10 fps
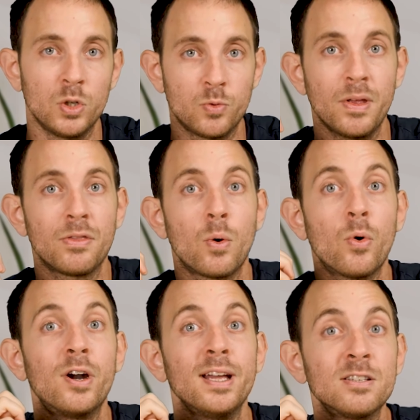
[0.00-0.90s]
which means they
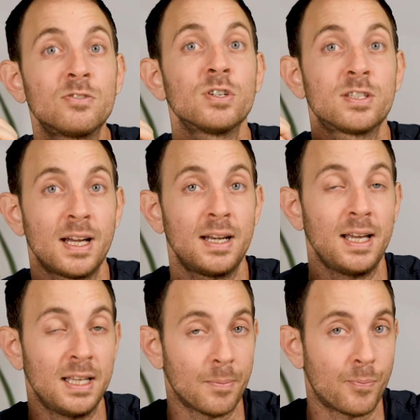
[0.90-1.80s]
were interested
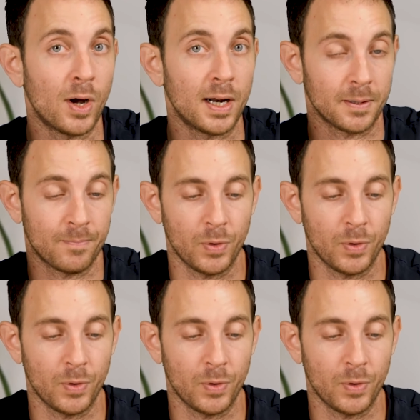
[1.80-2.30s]
in the product.